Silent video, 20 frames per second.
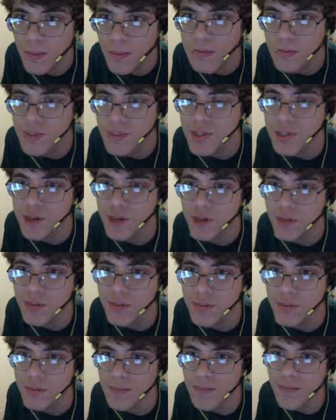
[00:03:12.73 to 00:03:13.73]
So
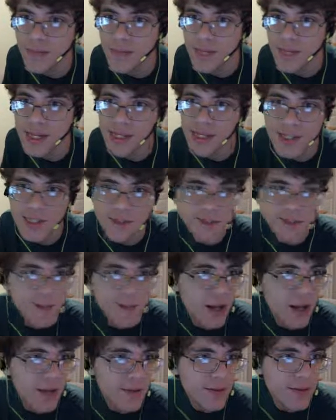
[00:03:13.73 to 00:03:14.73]
that's
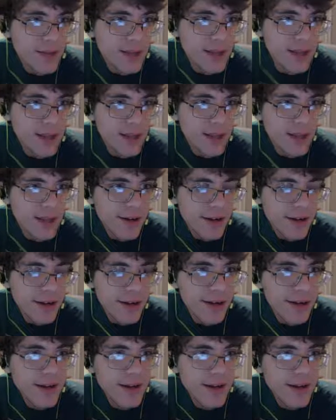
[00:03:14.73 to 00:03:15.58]
not really all that great.